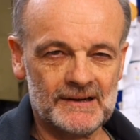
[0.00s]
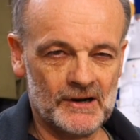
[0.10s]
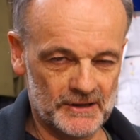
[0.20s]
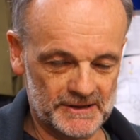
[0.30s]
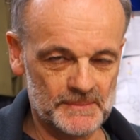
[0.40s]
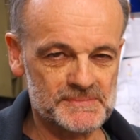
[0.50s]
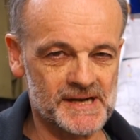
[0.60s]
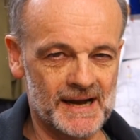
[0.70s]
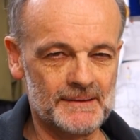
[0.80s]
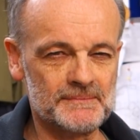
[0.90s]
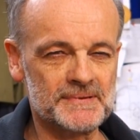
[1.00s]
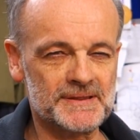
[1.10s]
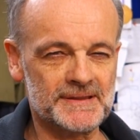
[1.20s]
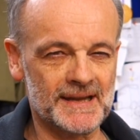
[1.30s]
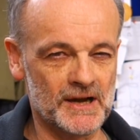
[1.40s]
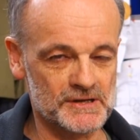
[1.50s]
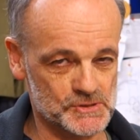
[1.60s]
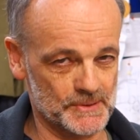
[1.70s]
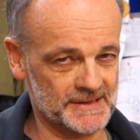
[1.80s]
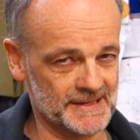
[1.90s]
Or sometimes they go
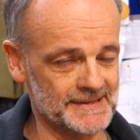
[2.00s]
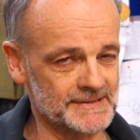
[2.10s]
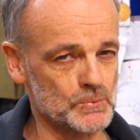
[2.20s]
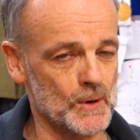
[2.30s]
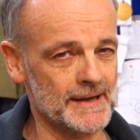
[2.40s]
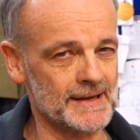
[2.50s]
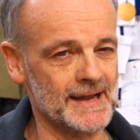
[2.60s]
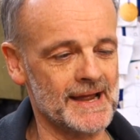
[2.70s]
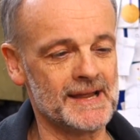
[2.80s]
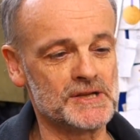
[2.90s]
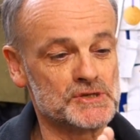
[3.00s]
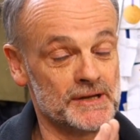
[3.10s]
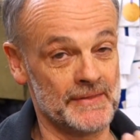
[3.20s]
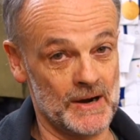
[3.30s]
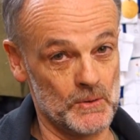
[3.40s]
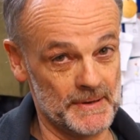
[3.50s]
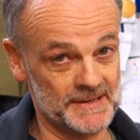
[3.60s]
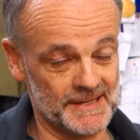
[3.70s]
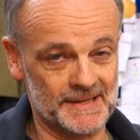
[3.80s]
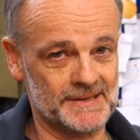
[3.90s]
to a standard wire gauge, and that will be
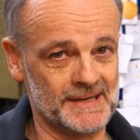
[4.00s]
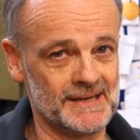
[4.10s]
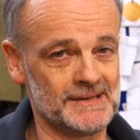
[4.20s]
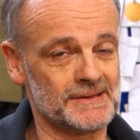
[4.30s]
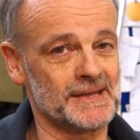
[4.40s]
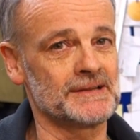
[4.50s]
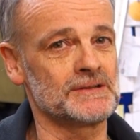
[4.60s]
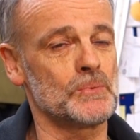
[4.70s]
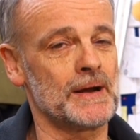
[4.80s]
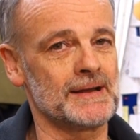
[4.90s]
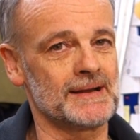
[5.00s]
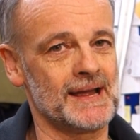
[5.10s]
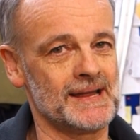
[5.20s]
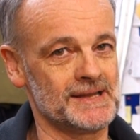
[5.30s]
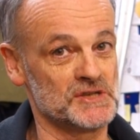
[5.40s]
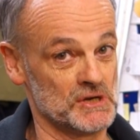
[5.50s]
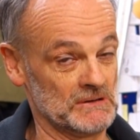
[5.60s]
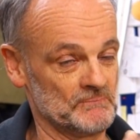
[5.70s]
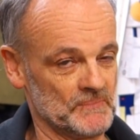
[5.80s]
16 standard wire gauge.